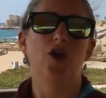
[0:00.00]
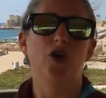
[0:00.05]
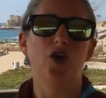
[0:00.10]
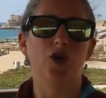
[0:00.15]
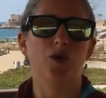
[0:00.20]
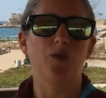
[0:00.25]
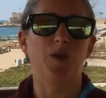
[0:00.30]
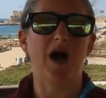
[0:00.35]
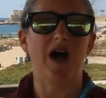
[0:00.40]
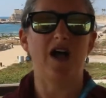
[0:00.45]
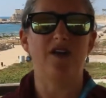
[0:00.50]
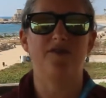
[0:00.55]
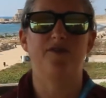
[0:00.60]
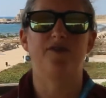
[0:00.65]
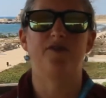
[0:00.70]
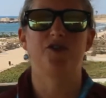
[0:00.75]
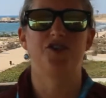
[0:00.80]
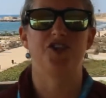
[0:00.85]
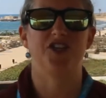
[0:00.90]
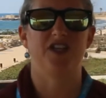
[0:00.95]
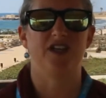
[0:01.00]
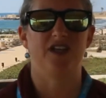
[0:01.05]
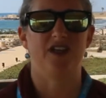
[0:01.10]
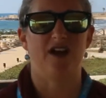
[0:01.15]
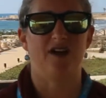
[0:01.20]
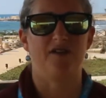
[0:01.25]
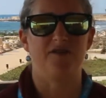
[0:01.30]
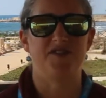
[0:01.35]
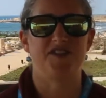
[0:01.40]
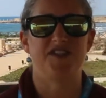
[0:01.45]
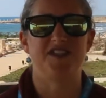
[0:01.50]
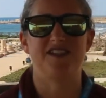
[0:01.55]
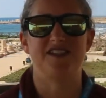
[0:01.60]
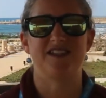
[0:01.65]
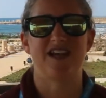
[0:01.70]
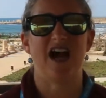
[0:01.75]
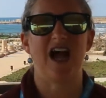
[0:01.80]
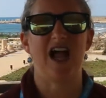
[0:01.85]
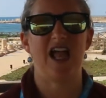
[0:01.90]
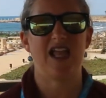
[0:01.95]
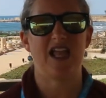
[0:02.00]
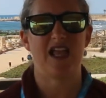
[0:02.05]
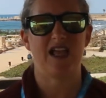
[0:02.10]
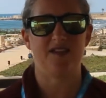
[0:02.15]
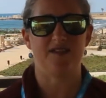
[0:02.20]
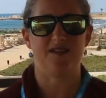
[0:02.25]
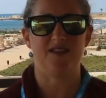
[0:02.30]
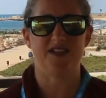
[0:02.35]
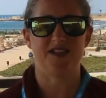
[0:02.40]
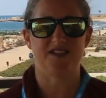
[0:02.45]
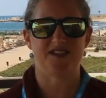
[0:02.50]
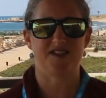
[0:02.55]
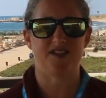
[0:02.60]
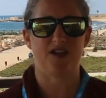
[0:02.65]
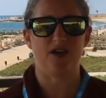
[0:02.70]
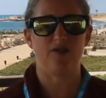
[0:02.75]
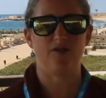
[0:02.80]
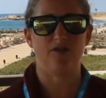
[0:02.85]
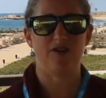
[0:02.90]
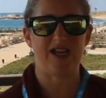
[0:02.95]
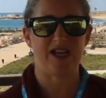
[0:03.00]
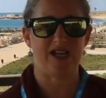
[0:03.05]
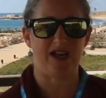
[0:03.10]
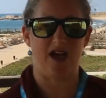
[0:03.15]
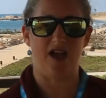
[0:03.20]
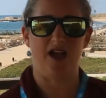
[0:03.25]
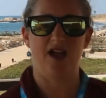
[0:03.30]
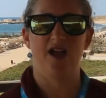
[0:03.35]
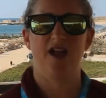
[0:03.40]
who were unfortunate enough to die in this arena.